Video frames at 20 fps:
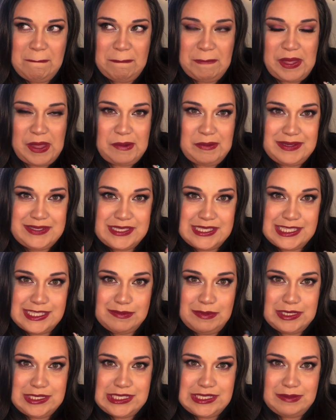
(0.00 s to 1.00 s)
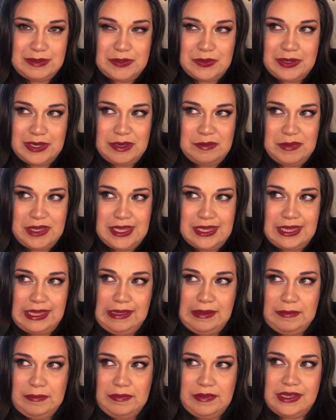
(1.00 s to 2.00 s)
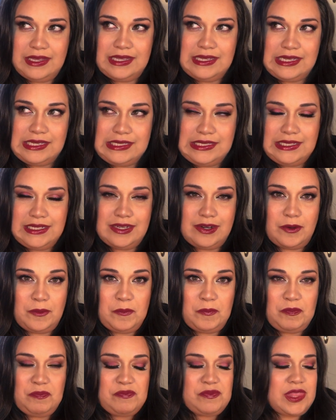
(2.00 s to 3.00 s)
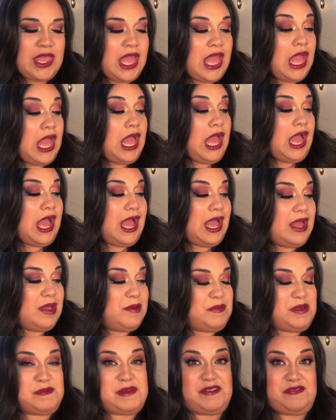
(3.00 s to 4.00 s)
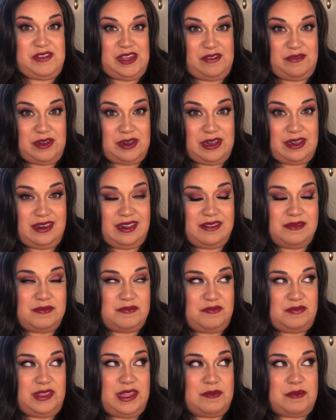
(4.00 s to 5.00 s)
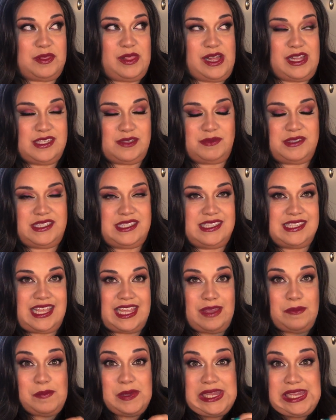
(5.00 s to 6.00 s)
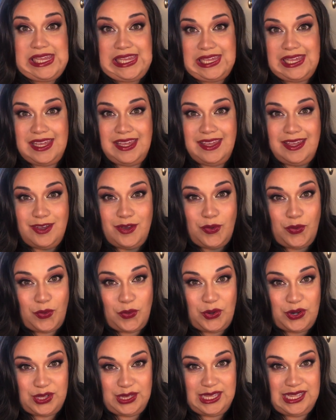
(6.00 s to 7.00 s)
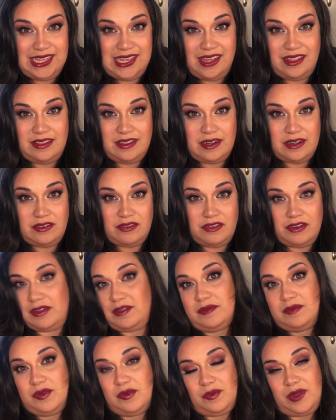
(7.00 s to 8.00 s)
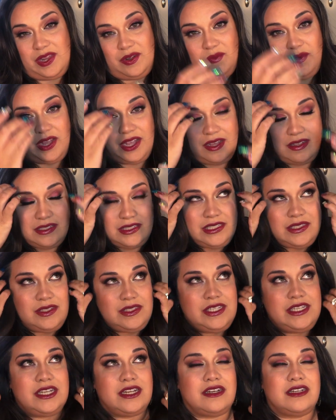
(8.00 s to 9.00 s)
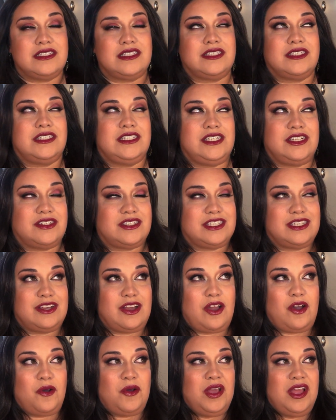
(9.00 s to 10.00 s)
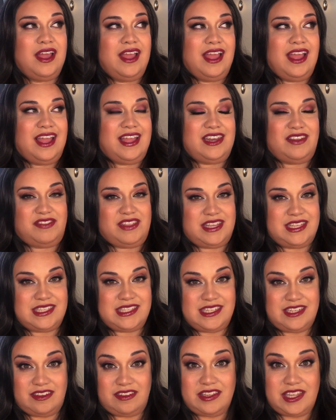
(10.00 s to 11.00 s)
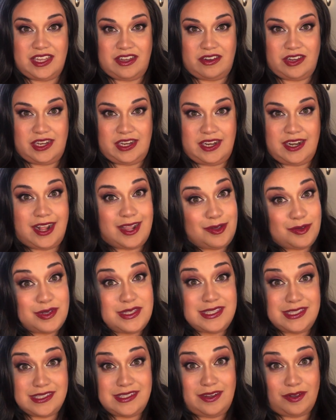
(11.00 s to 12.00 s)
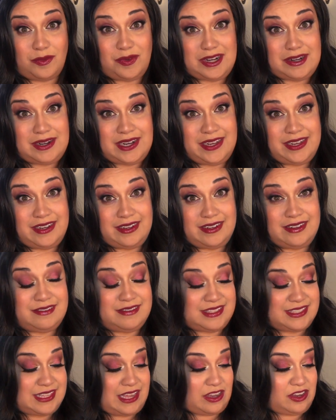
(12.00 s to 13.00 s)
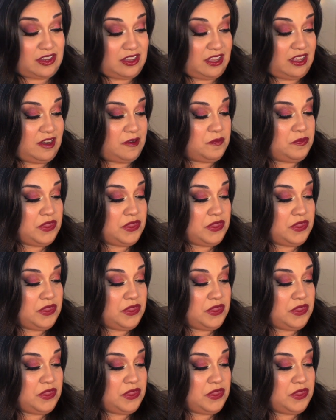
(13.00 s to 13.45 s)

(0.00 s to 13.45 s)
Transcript: I wasn't supposed to be wearing makeup, but you know. But my favorite lip gloss was this like pinky corally color from Wet n Wild years and years ago, and if they still carried it, I would still wear it. It was that good.